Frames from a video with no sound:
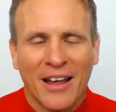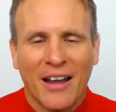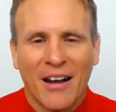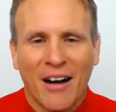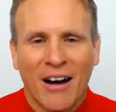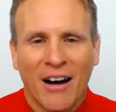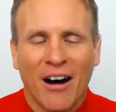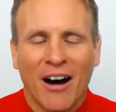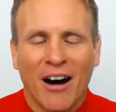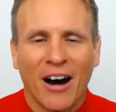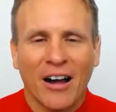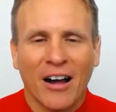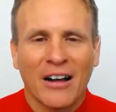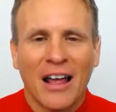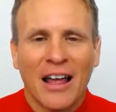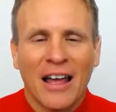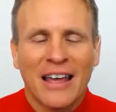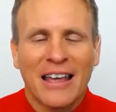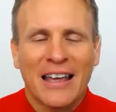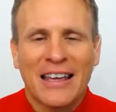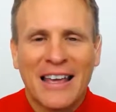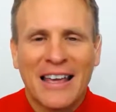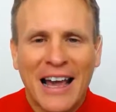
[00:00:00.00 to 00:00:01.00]
on
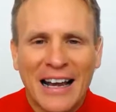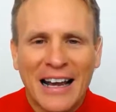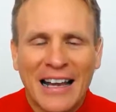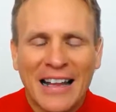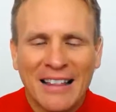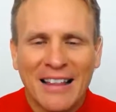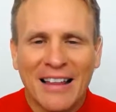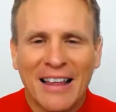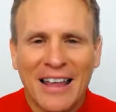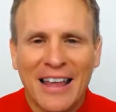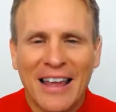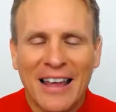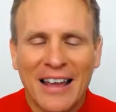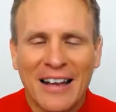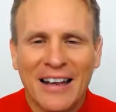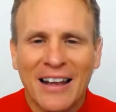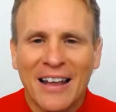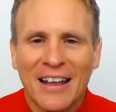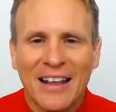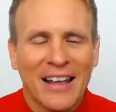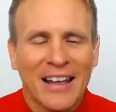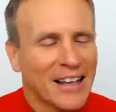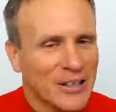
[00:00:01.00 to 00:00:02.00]
getting lean
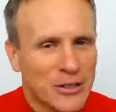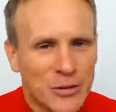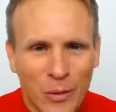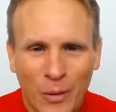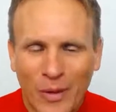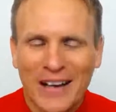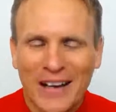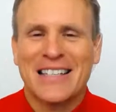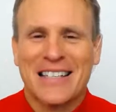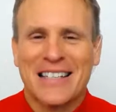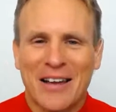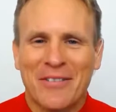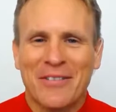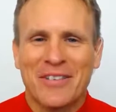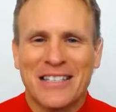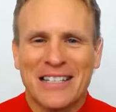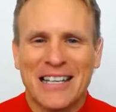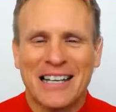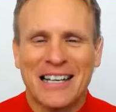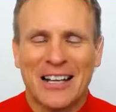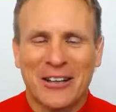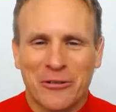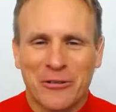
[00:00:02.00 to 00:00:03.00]
in
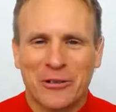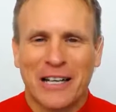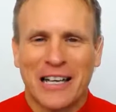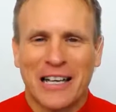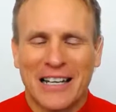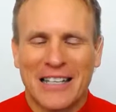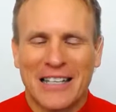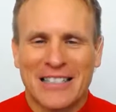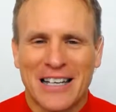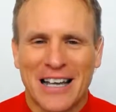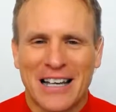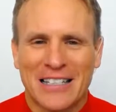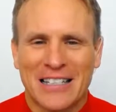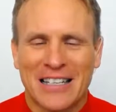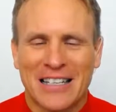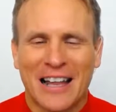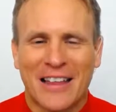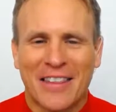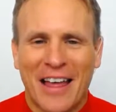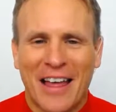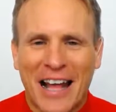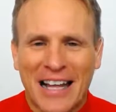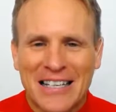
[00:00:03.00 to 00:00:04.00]
2017, as Renita says it.
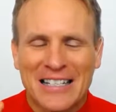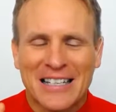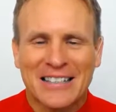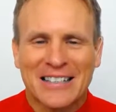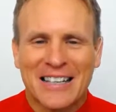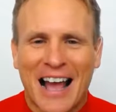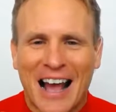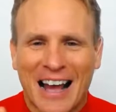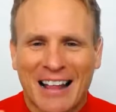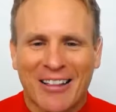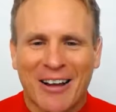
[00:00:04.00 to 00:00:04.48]
And that's exactly